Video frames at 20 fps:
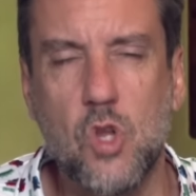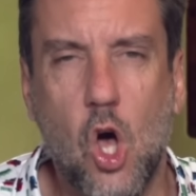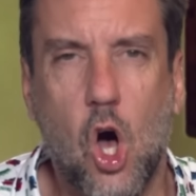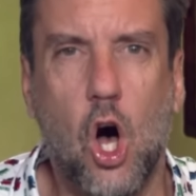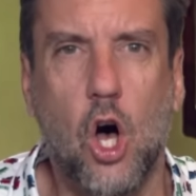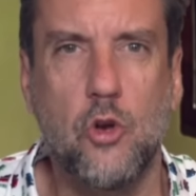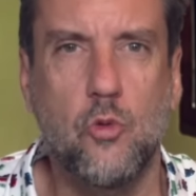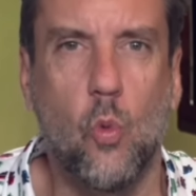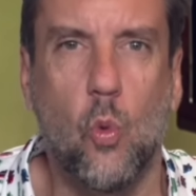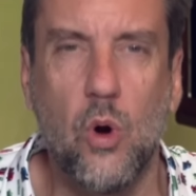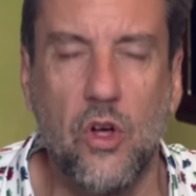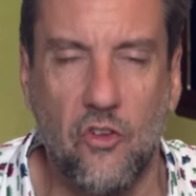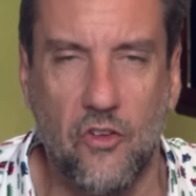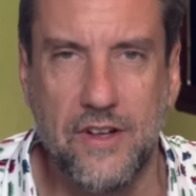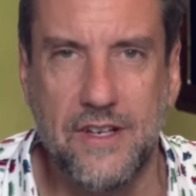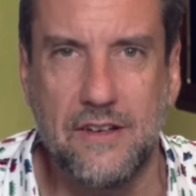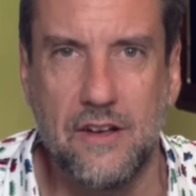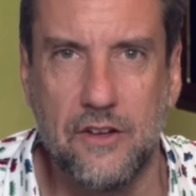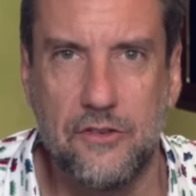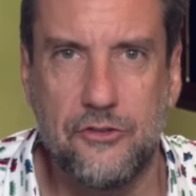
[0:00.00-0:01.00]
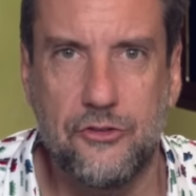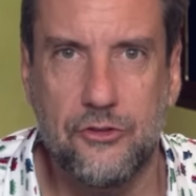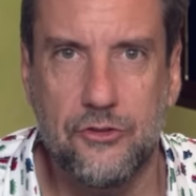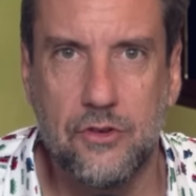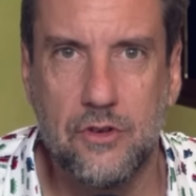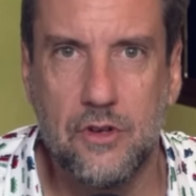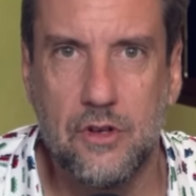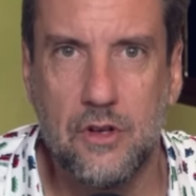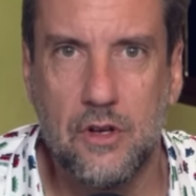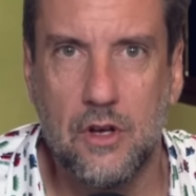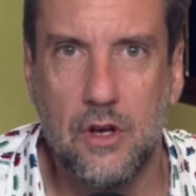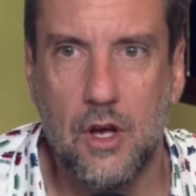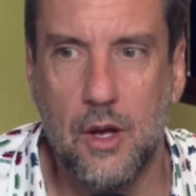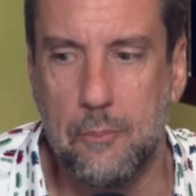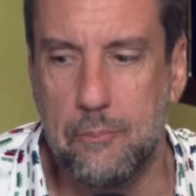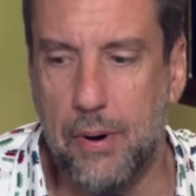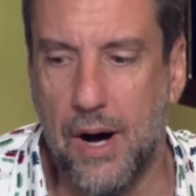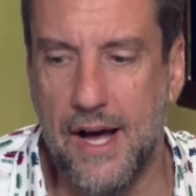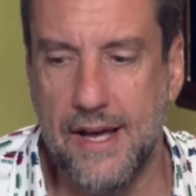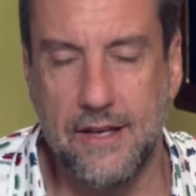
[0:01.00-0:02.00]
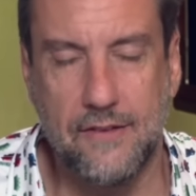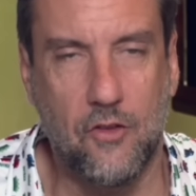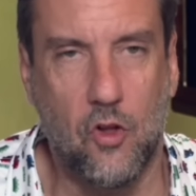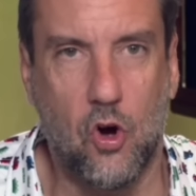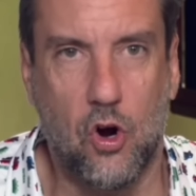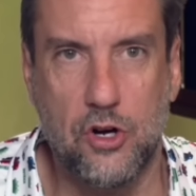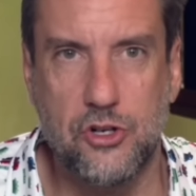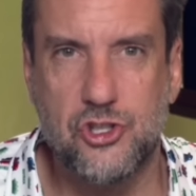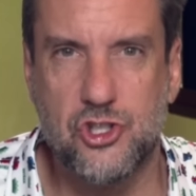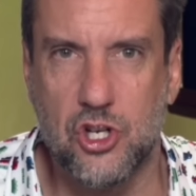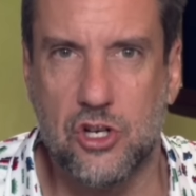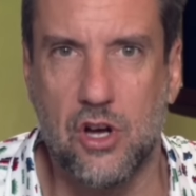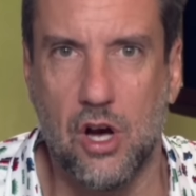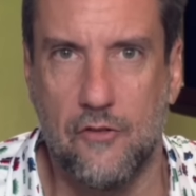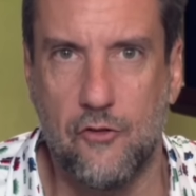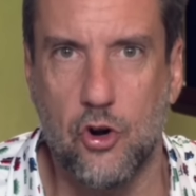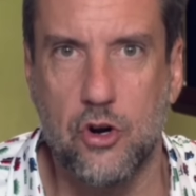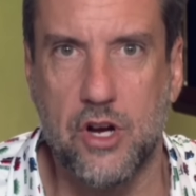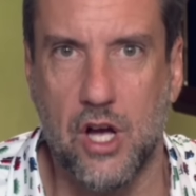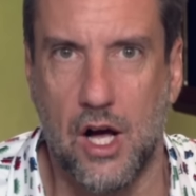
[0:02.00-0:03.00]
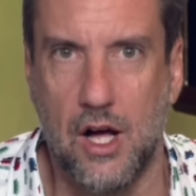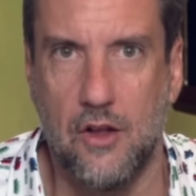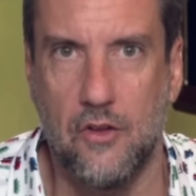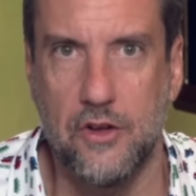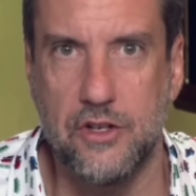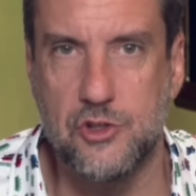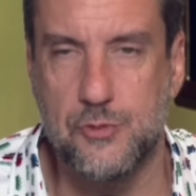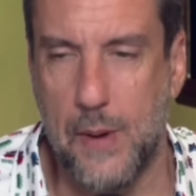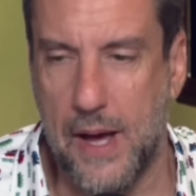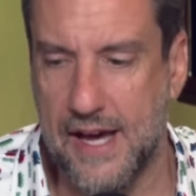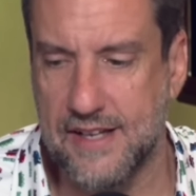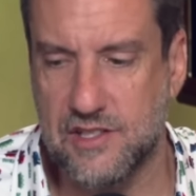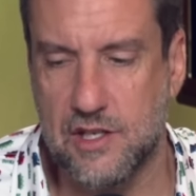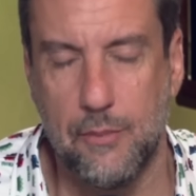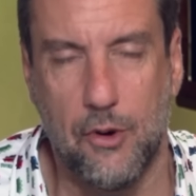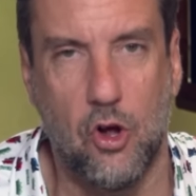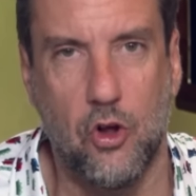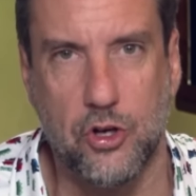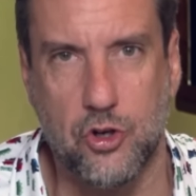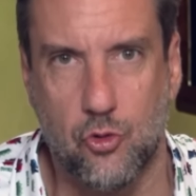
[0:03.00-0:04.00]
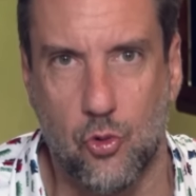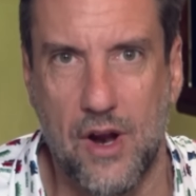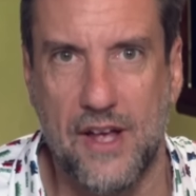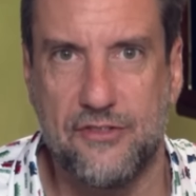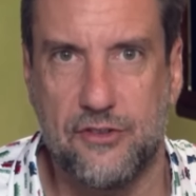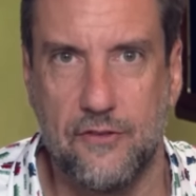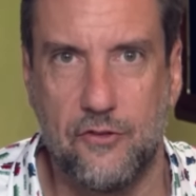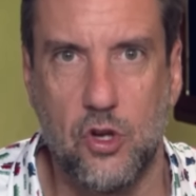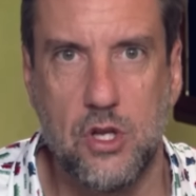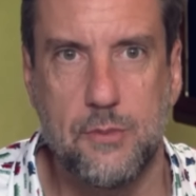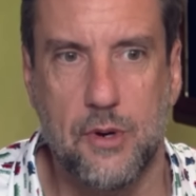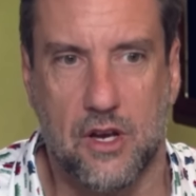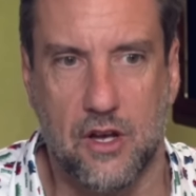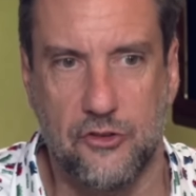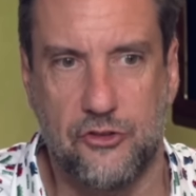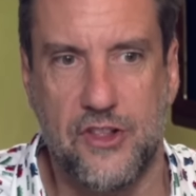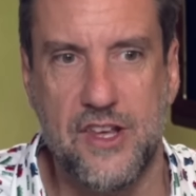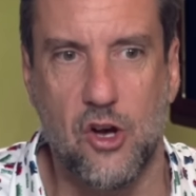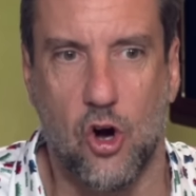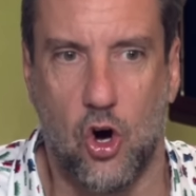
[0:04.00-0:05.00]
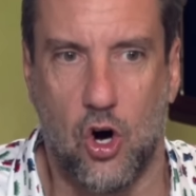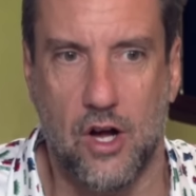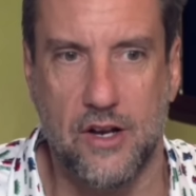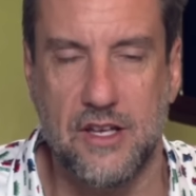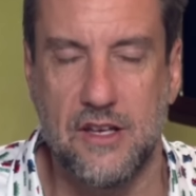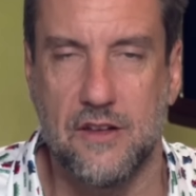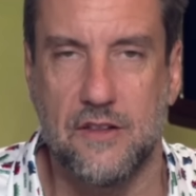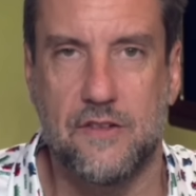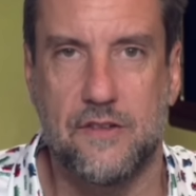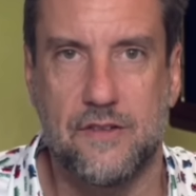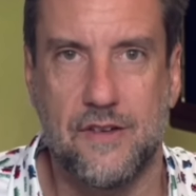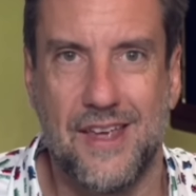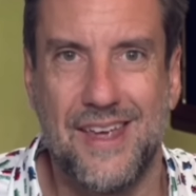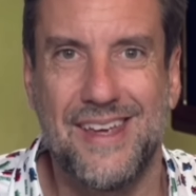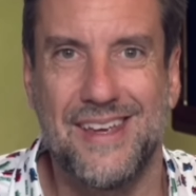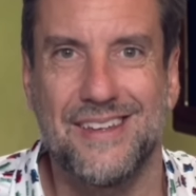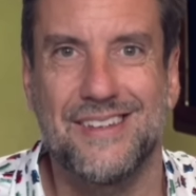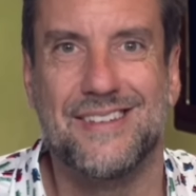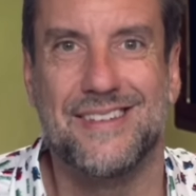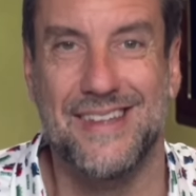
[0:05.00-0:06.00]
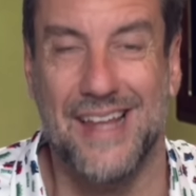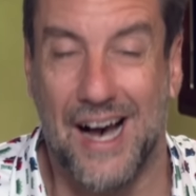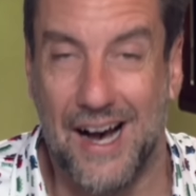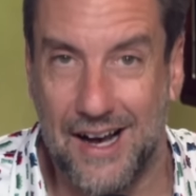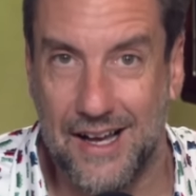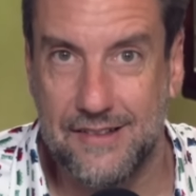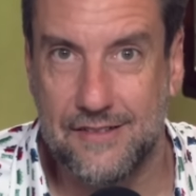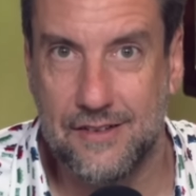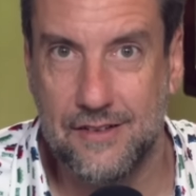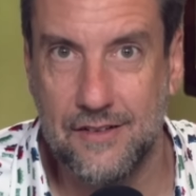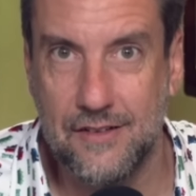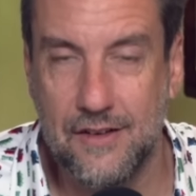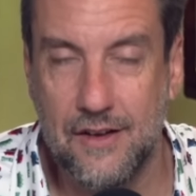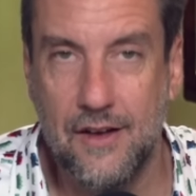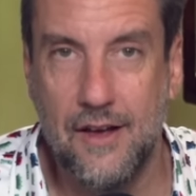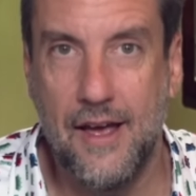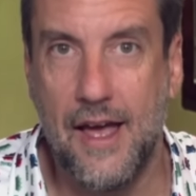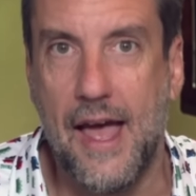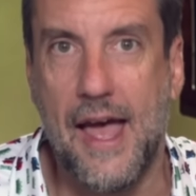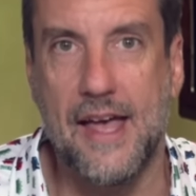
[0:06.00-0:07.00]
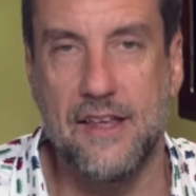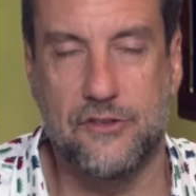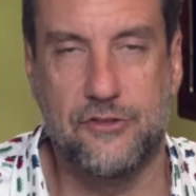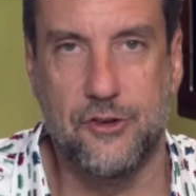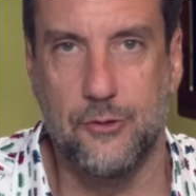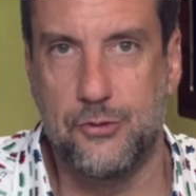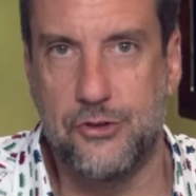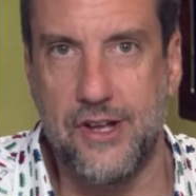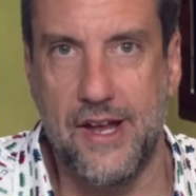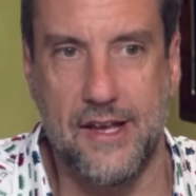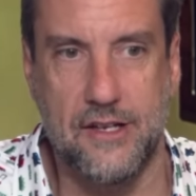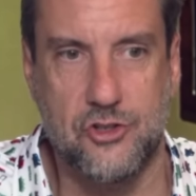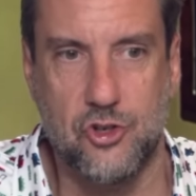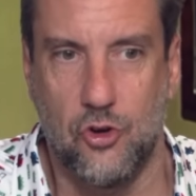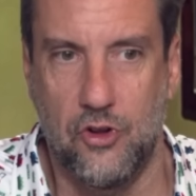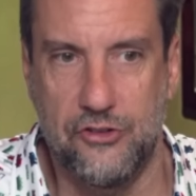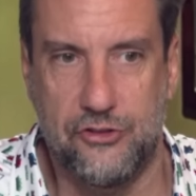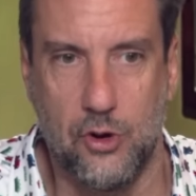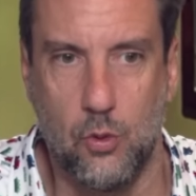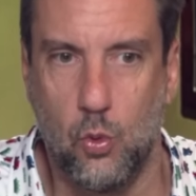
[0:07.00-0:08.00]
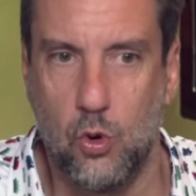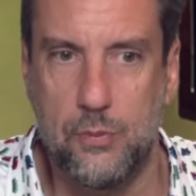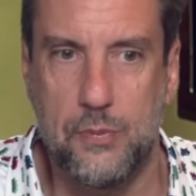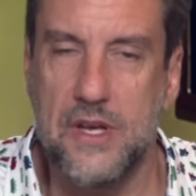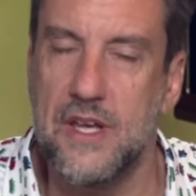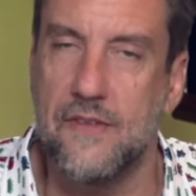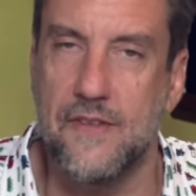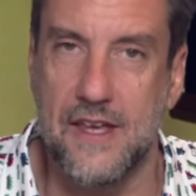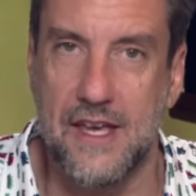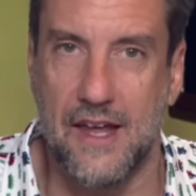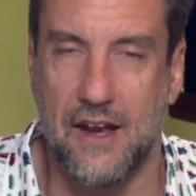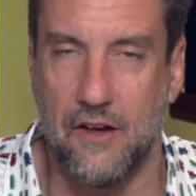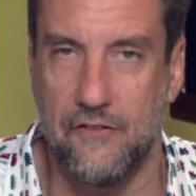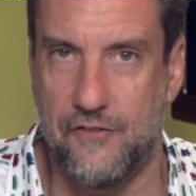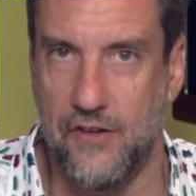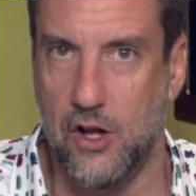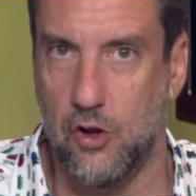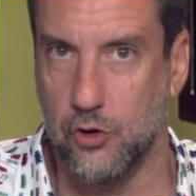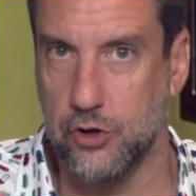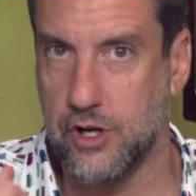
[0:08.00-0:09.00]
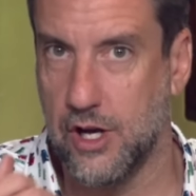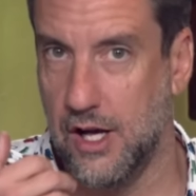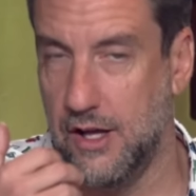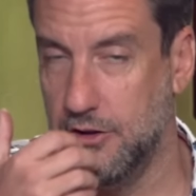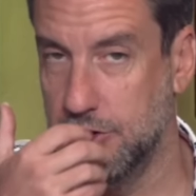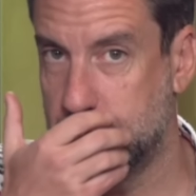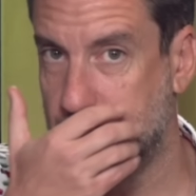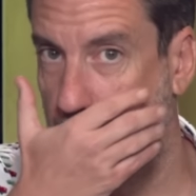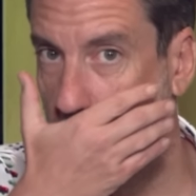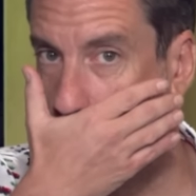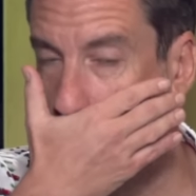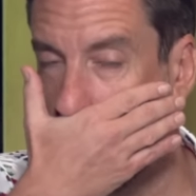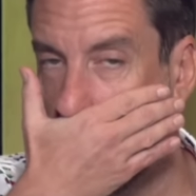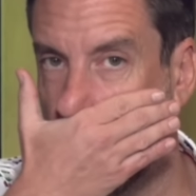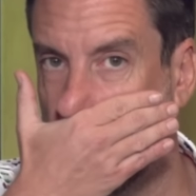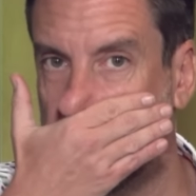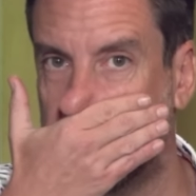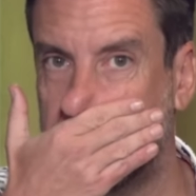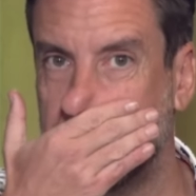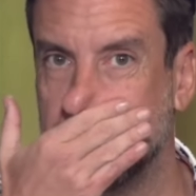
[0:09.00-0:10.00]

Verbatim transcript: unwillingness by and large to cover college basketball aggressively because the audience is not as substantial as it would be in the N F L or college football.